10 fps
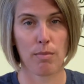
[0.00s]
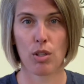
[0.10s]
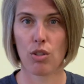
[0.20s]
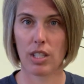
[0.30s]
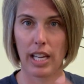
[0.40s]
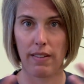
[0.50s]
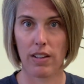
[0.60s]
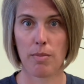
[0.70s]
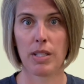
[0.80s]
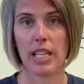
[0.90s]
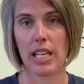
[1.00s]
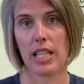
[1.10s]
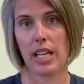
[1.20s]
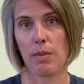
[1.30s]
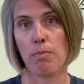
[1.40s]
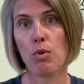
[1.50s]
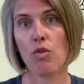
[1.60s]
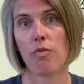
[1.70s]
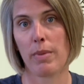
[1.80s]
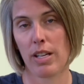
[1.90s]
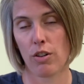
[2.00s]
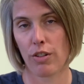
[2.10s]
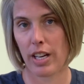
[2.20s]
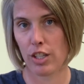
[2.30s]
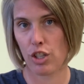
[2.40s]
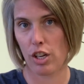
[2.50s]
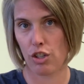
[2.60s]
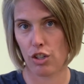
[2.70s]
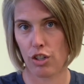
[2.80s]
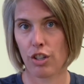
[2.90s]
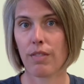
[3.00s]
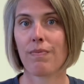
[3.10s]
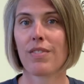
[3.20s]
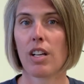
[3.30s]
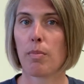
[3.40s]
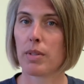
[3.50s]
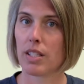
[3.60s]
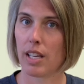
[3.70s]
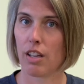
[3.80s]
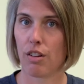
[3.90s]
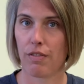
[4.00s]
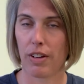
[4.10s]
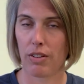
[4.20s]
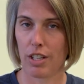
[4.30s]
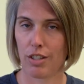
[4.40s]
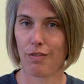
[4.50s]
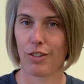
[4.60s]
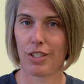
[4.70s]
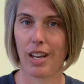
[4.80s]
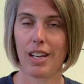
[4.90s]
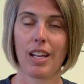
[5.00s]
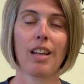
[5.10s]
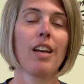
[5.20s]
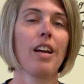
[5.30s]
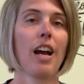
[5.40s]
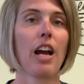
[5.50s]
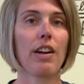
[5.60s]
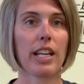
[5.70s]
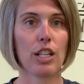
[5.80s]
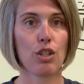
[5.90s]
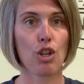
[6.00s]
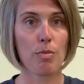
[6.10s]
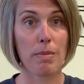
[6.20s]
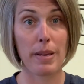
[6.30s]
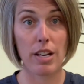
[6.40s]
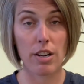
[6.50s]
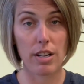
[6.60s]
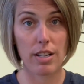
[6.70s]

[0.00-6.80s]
So just kind of imitating that movement or that gesture to help us lay a good foundation for signing. All right, can you show me Peter?